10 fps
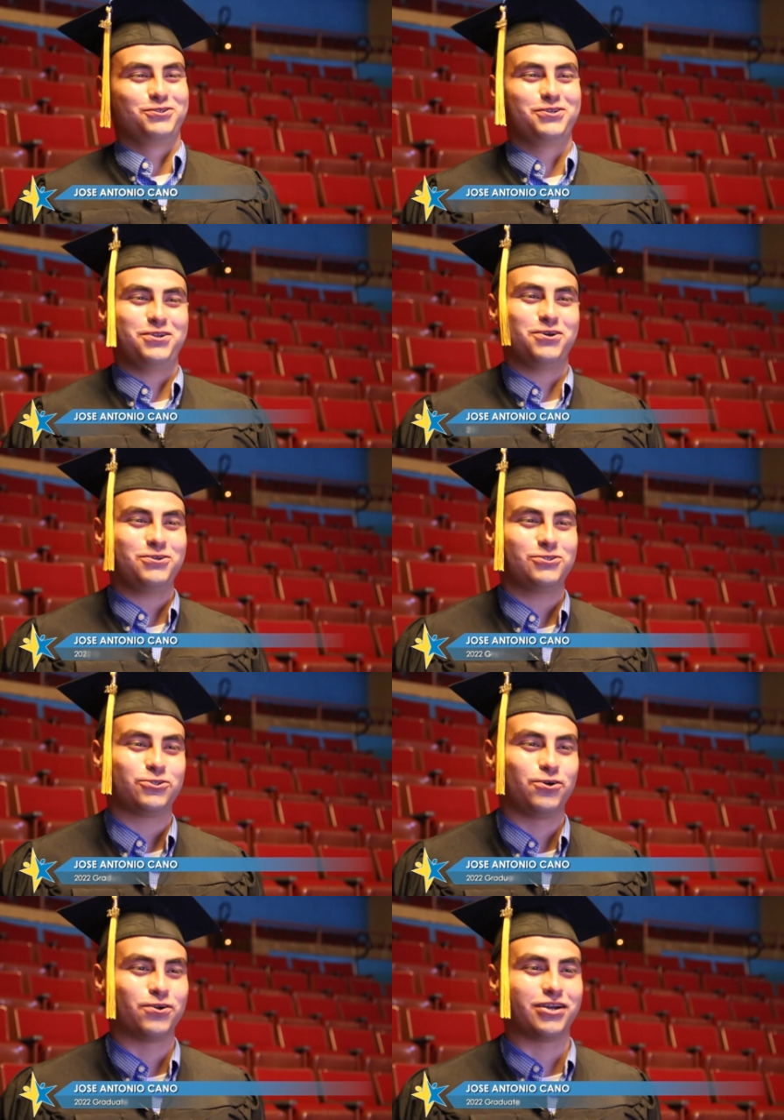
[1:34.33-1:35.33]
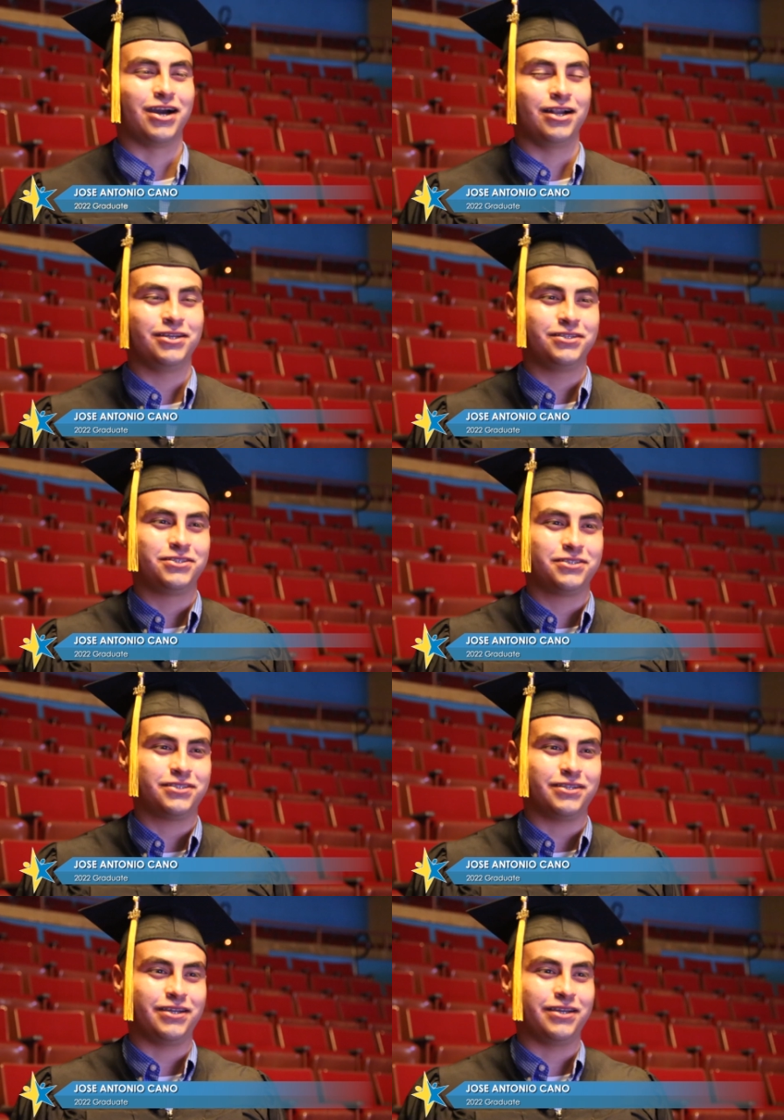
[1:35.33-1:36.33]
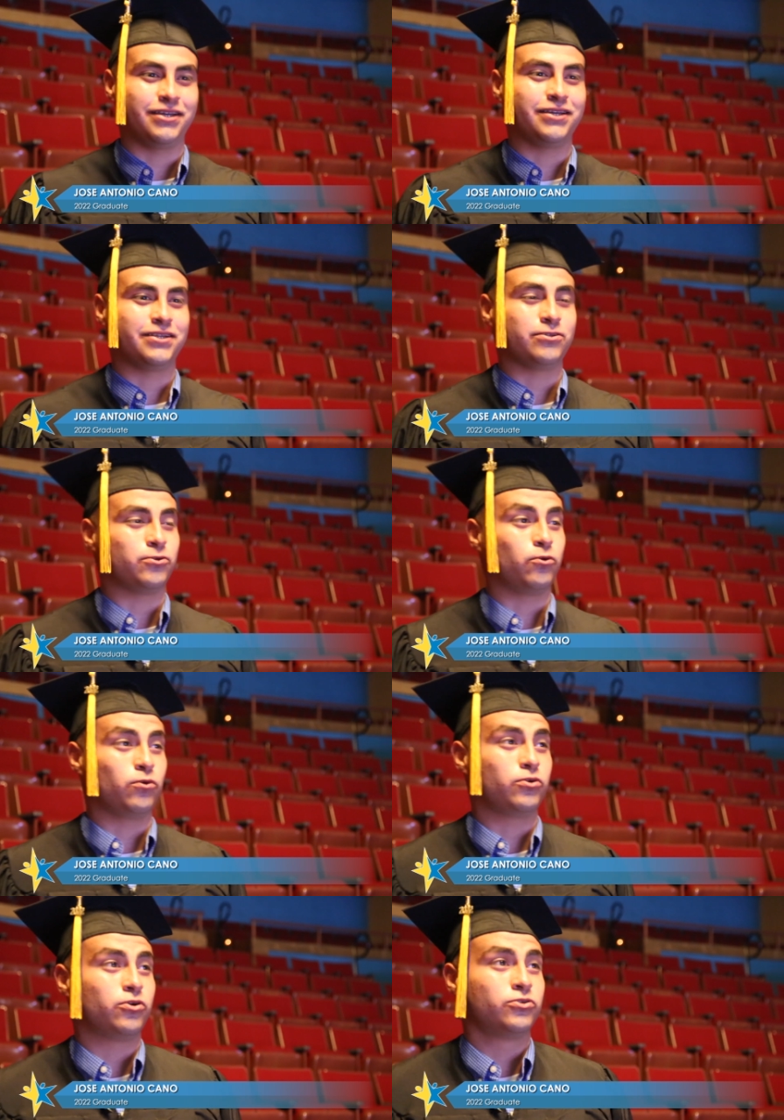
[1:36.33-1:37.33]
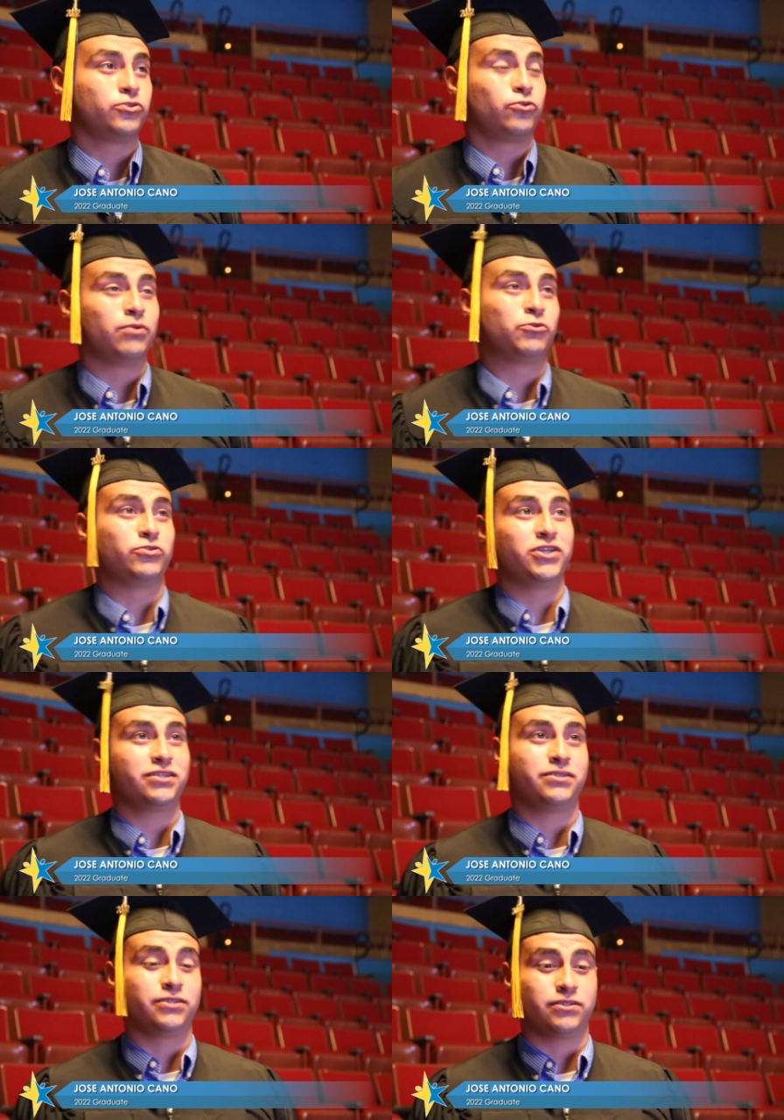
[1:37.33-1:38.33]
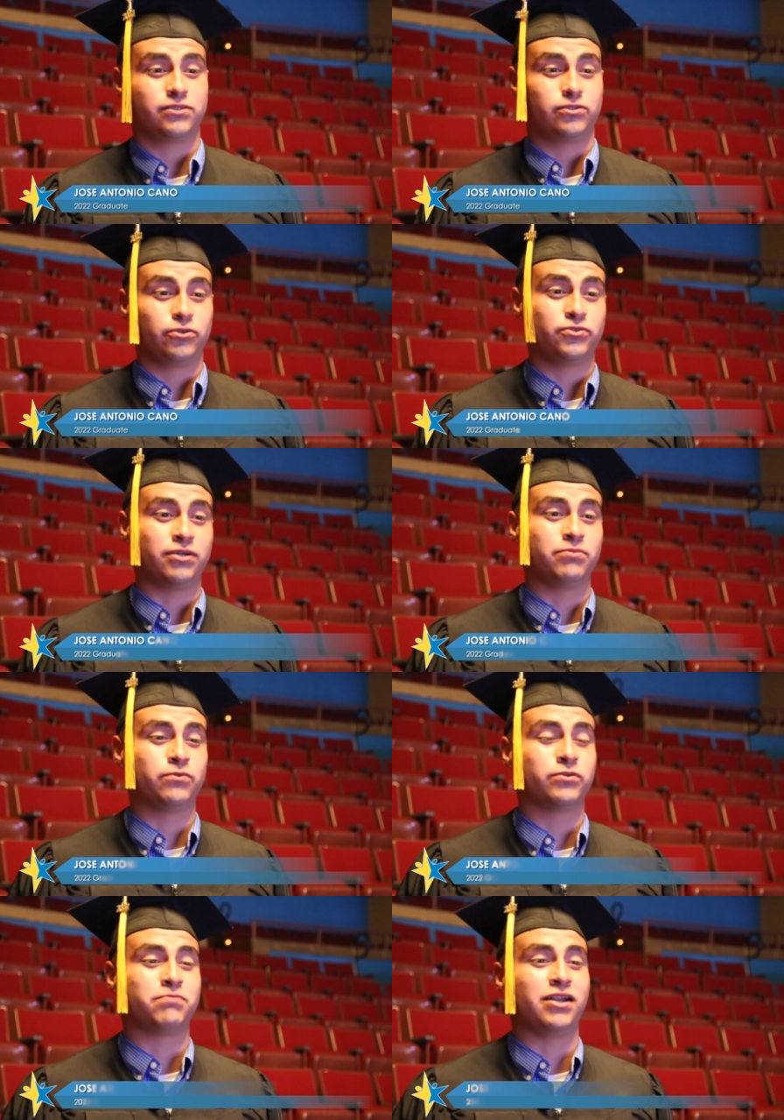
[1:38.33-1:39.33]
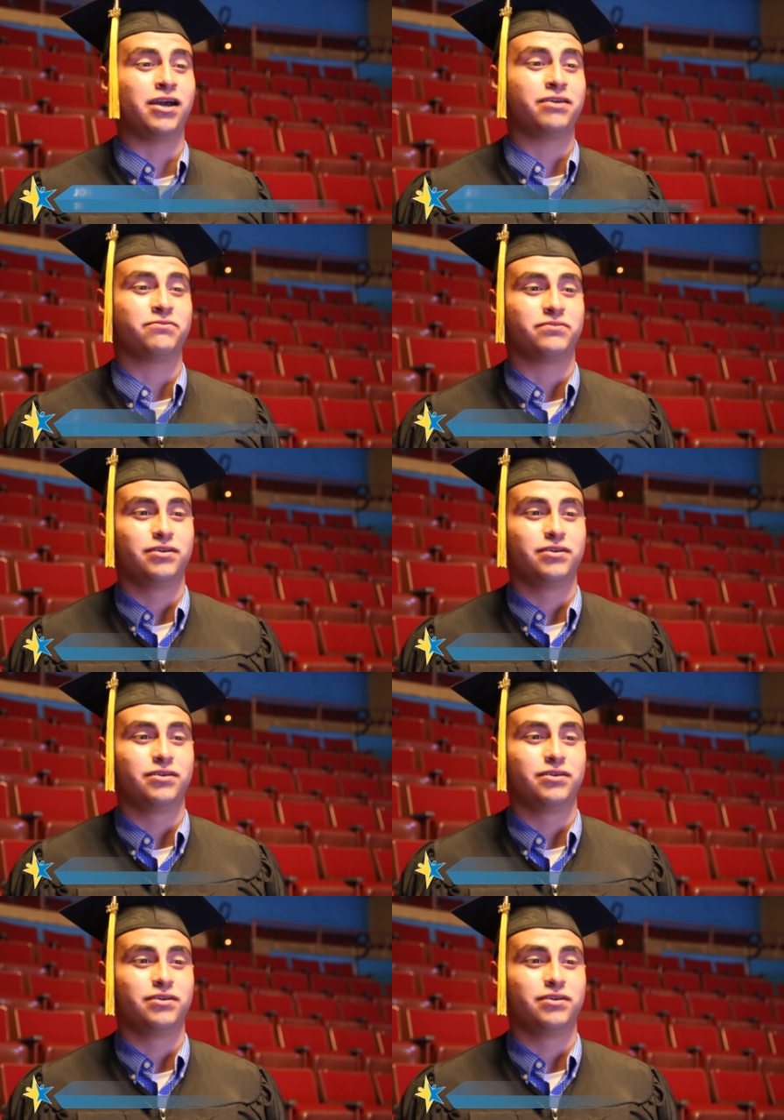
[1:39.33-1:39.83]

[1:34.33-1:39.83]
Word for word: you know, to go to college and go to criminal justice, do something with my life,